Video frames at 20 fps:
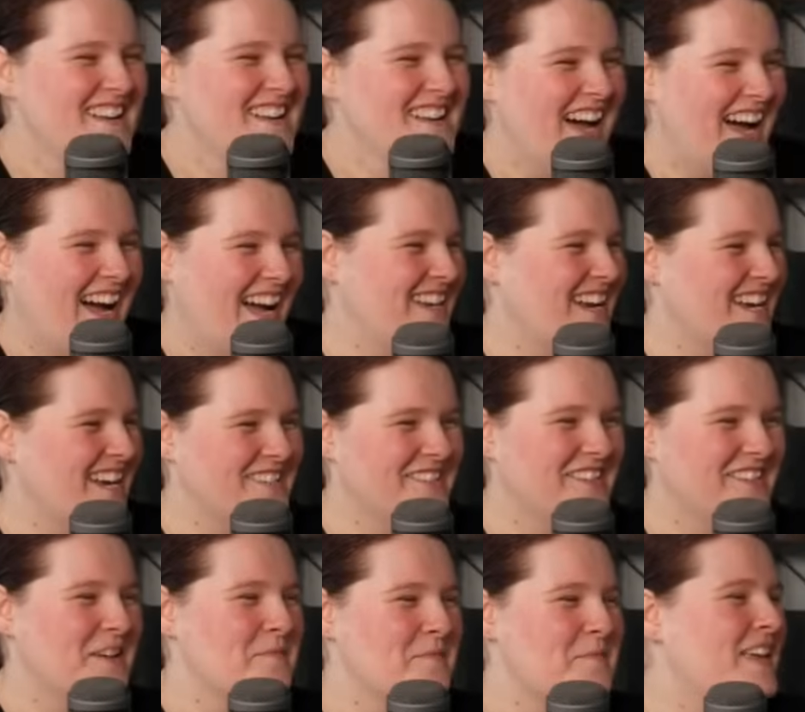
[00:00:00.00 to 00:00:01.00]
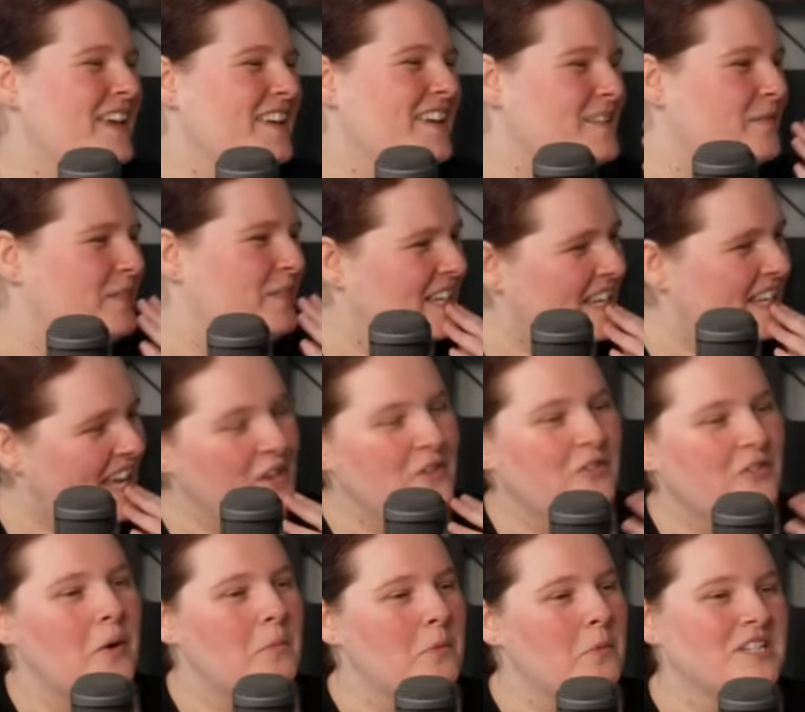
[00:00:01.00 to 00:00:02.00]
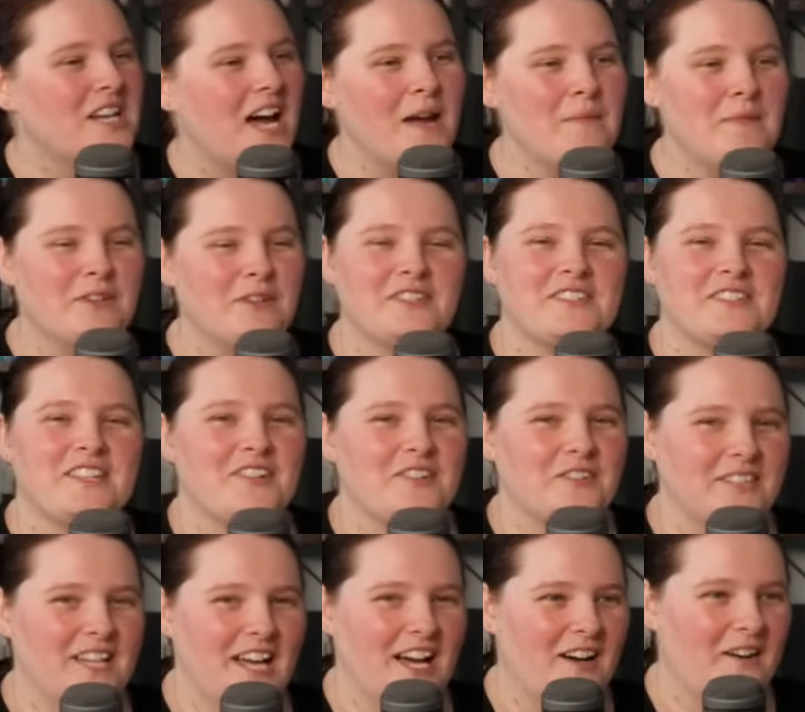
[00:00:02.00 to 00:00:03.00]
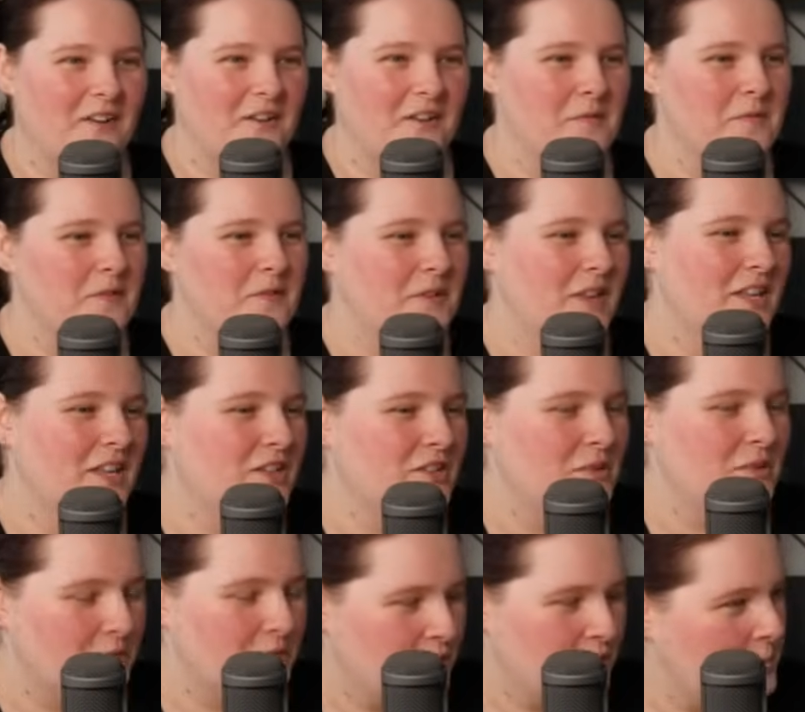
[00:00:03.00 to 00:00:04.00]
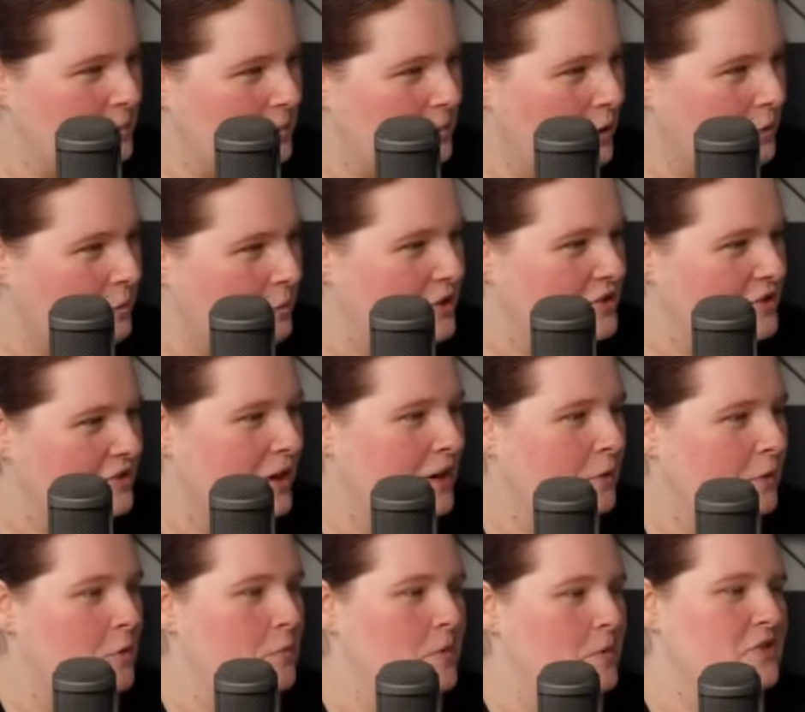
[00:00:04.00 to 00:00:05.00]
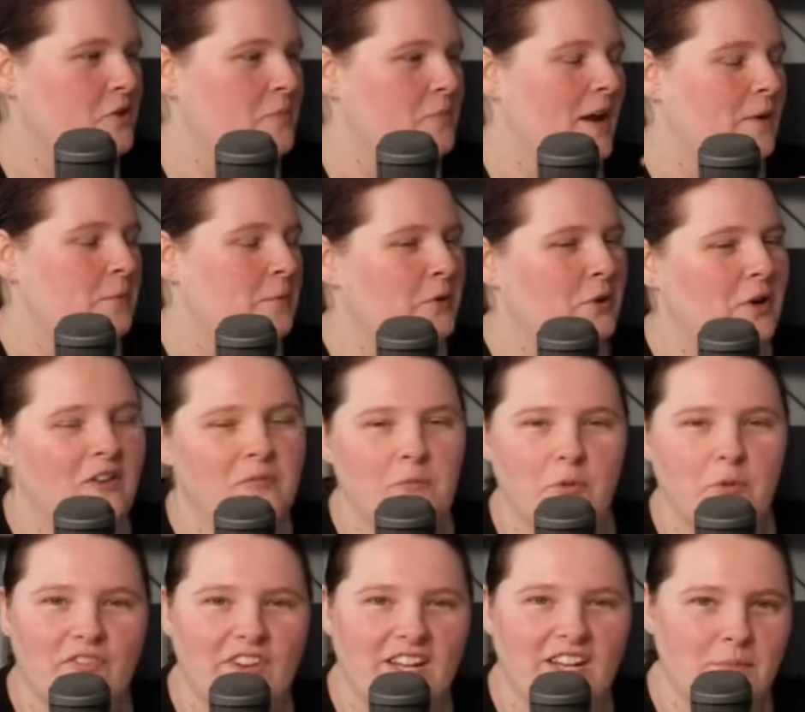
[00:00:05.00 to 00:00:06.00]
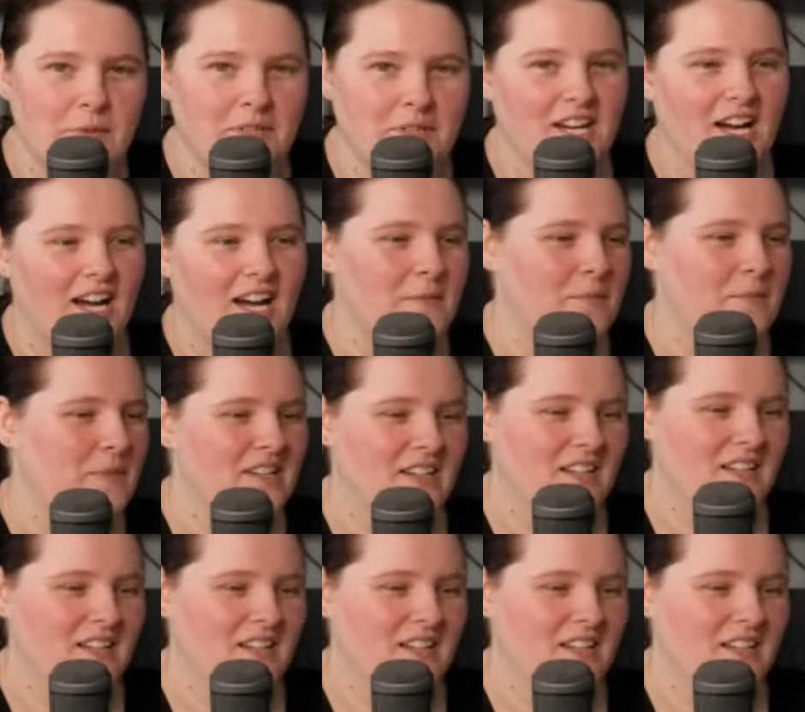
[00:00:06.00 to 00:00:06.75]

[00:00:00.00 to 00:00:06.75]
I took it up again because I'm like, yeah, you've got more time in your schedule now. I'm sure blog post writing won't be so bad when you have more available time.